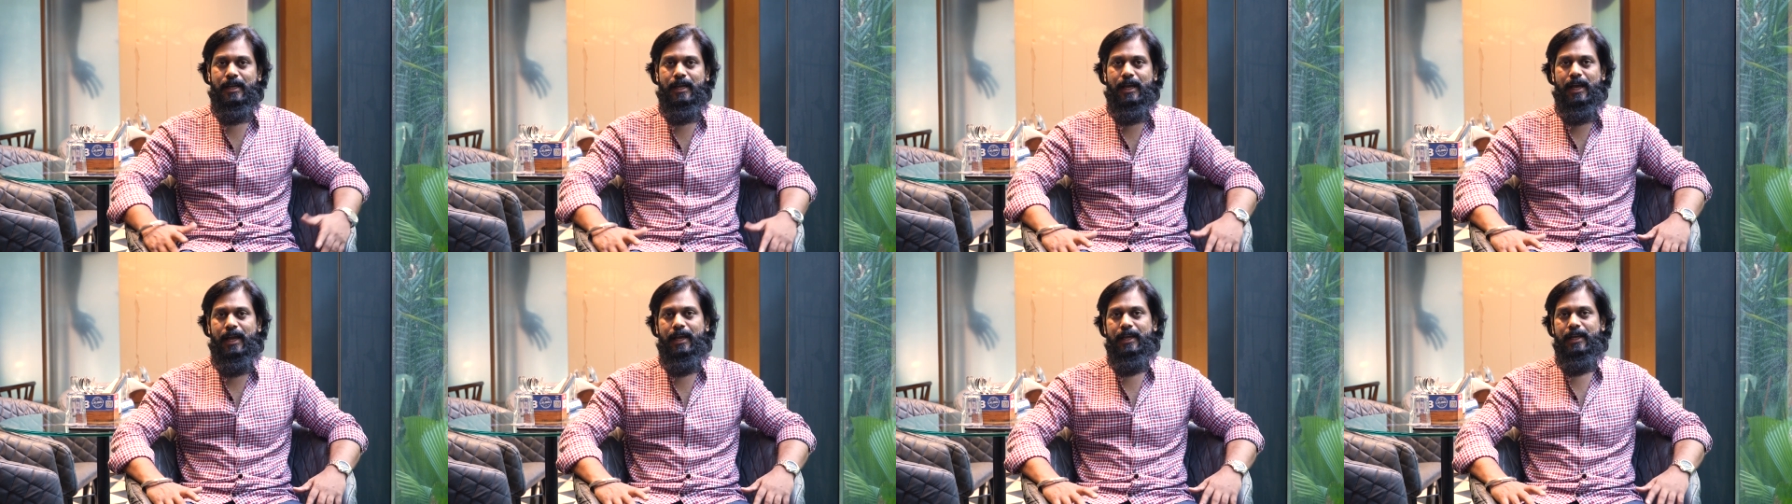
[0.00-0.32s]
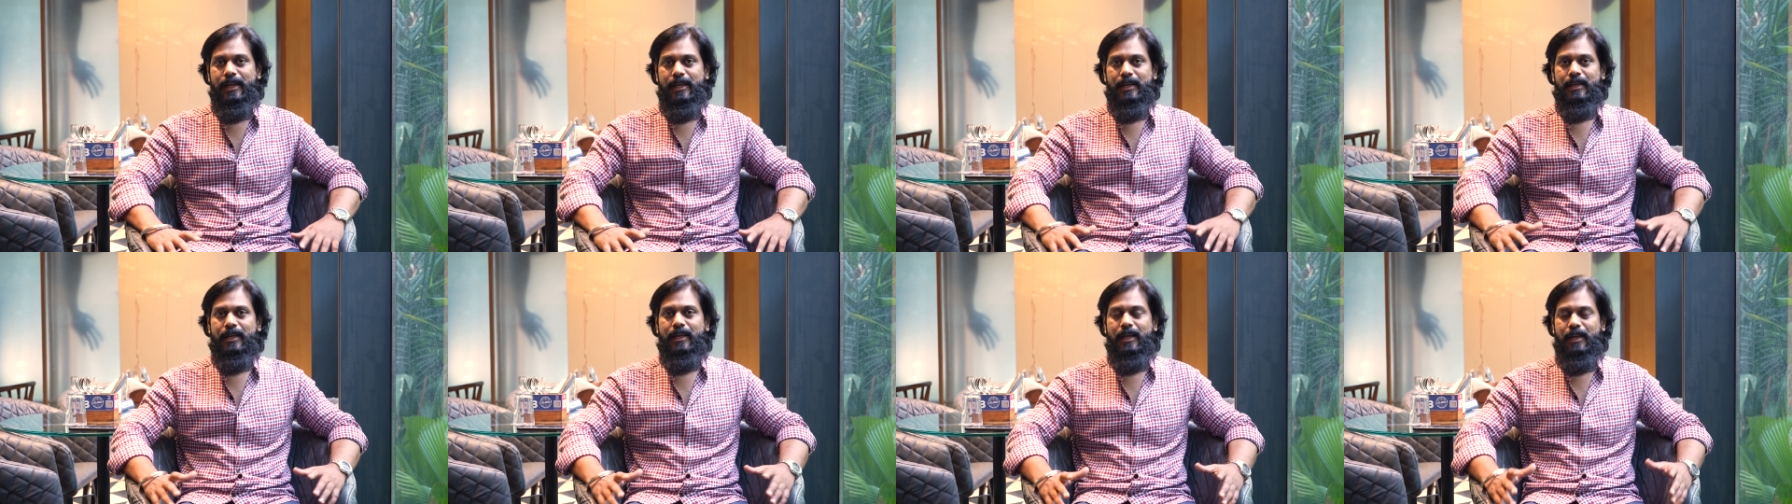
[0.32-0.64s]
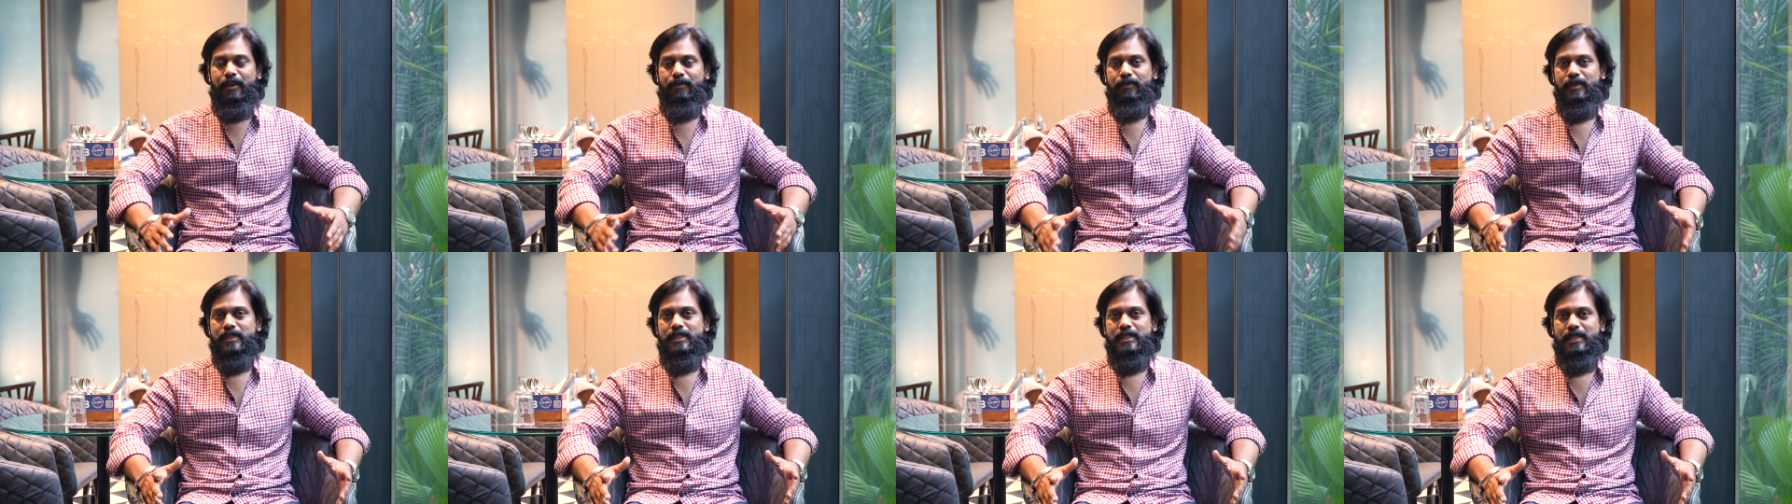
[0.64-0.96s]
I can
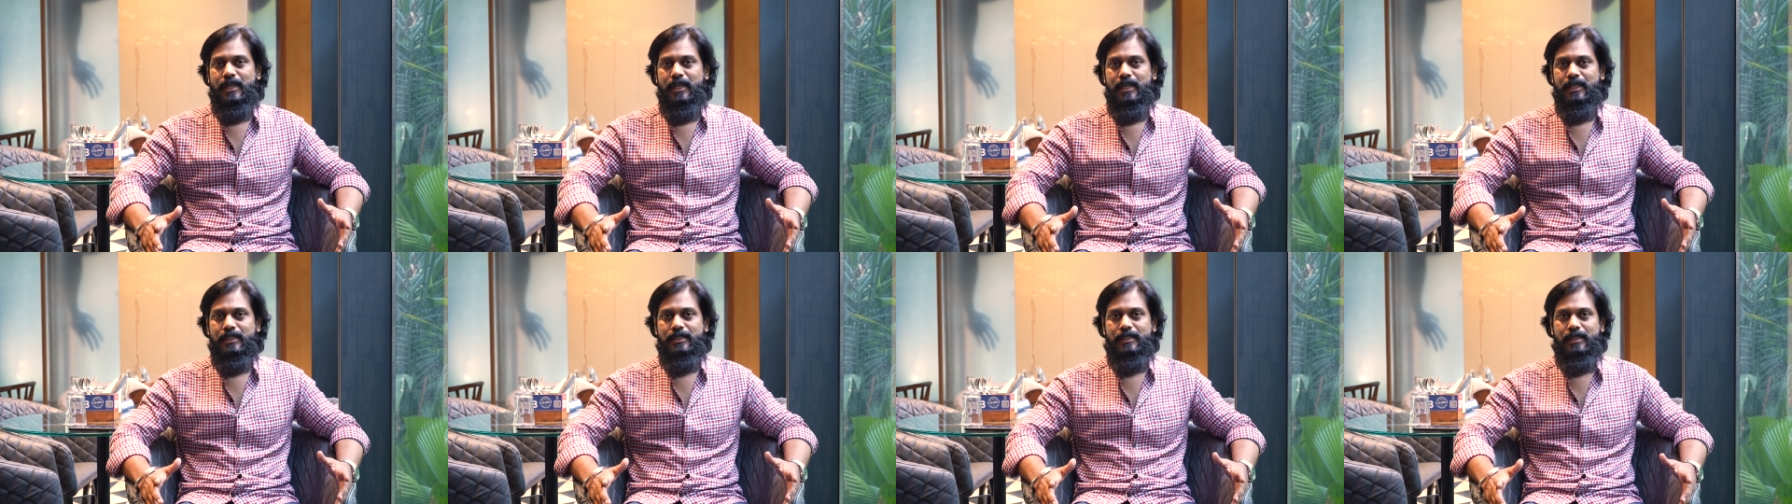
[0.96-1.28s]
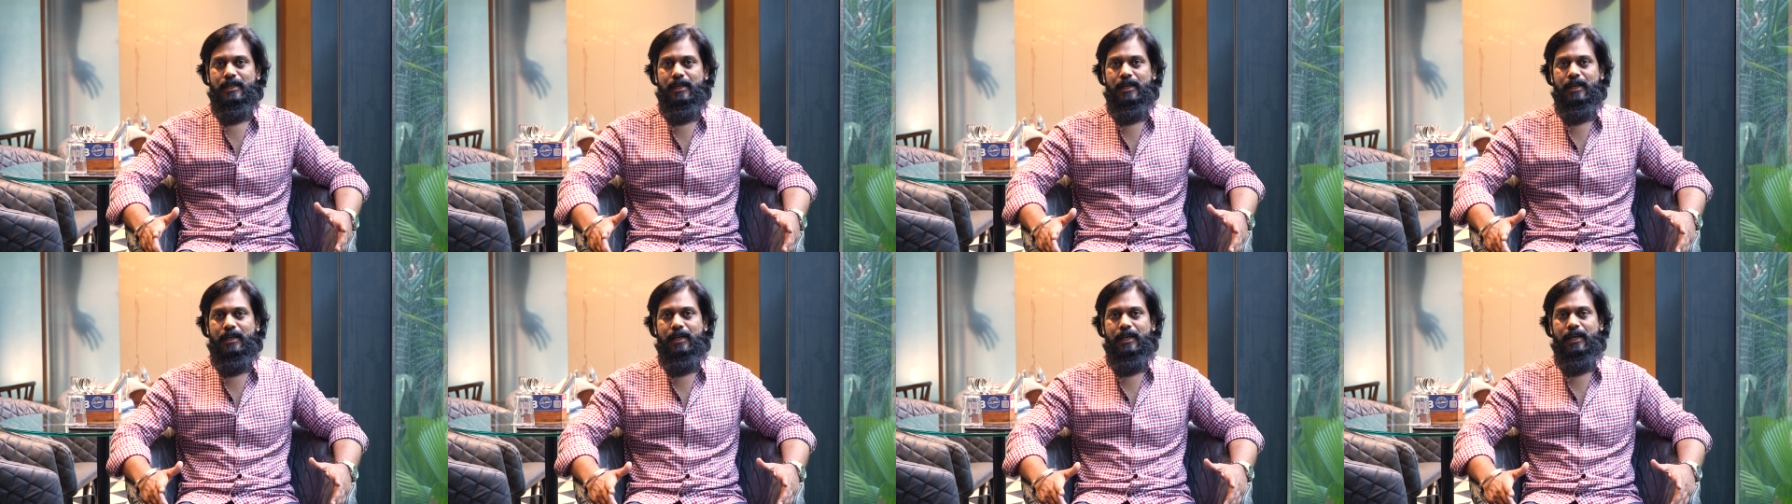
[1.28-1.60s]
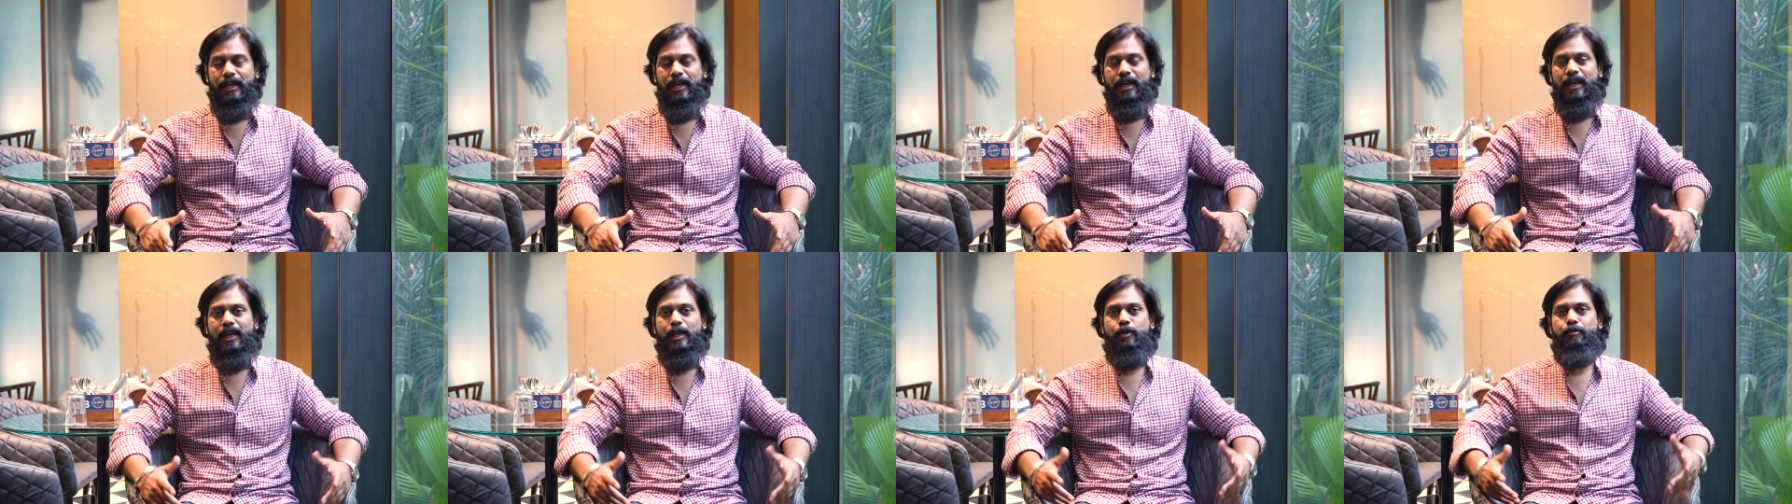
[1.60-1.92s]
envisage a
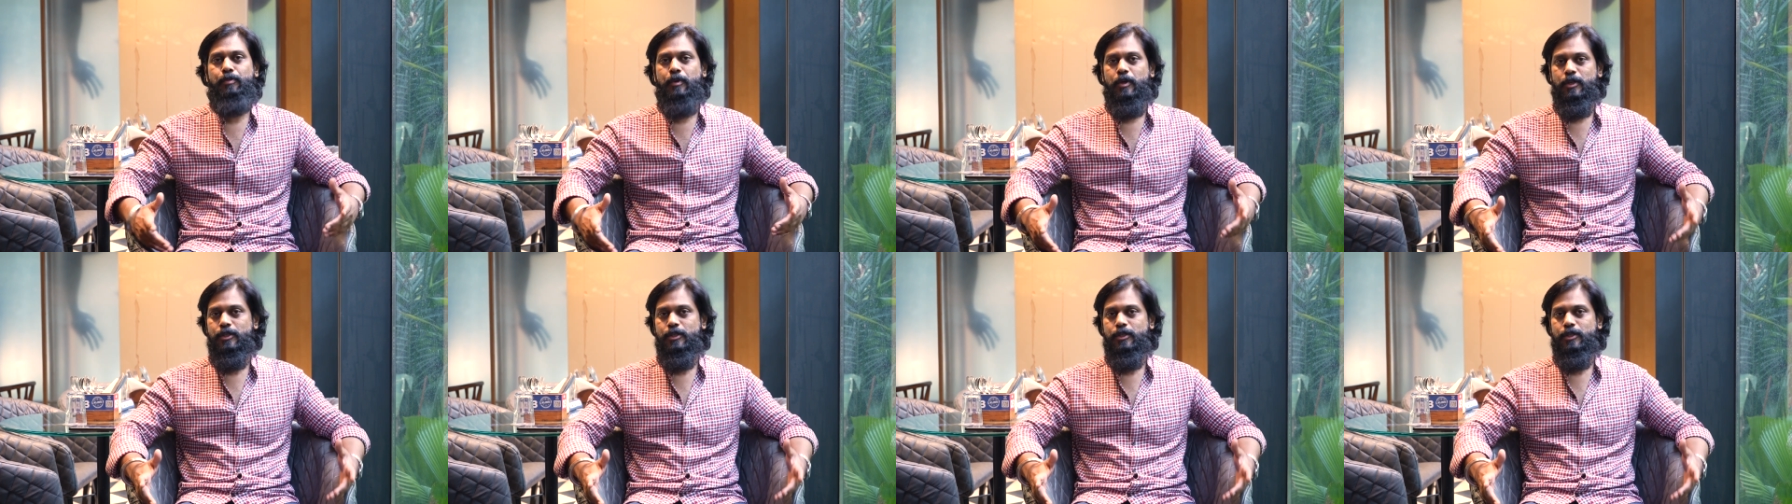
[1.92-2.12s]
great